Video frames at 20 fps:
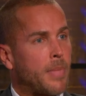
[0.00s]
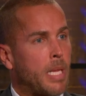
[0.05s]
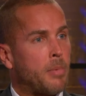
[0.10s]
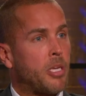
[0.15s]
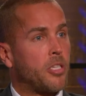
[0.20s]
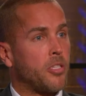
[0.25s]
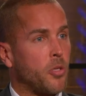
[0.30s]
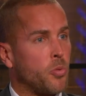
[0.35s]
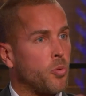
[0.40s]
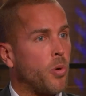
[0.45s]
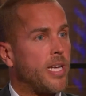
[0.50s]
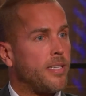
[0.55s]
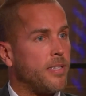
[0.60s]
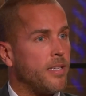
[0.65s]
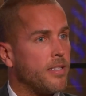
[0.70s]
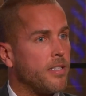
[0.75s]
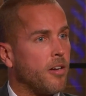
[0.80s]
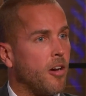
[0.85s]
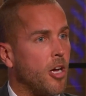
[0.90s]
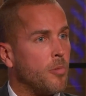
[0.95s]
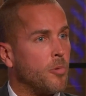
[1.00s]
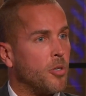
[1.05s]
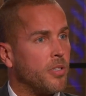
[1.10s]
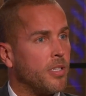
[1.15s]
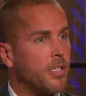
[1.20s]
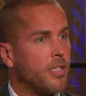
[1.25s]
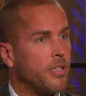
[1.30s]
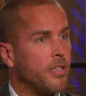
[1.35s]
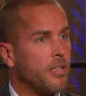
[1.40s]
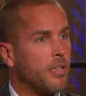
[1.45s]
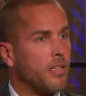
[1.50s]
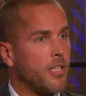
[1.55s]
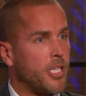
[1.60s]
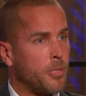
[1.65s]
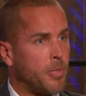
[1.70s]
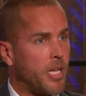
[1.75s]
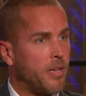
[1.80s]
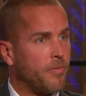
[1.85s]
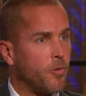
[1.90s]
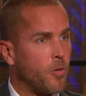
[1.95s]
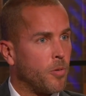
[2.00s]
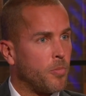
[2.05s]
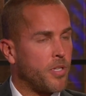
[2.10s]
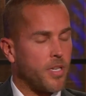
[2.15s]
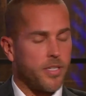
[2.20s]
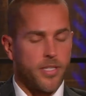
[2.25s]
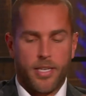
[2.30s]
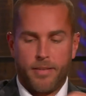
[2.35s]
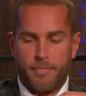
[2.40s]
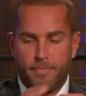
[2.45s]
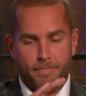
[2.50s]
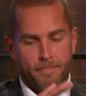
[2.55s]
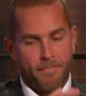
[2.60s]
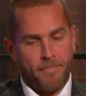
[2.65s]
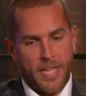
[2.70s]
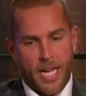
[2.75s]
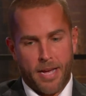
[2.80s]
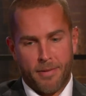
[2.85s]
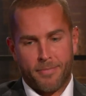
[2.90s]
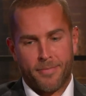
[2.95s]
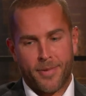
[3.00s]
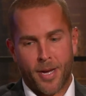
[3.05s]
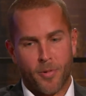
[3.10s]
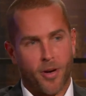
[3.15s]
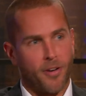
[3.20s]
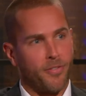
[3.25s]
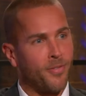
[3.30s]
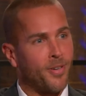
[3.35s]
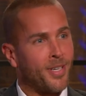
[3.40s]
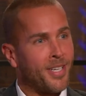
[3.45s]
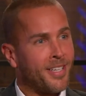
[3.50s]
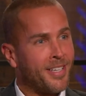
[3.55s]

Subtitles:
because I was wasting time on these platforms. I said, nah, I'm off.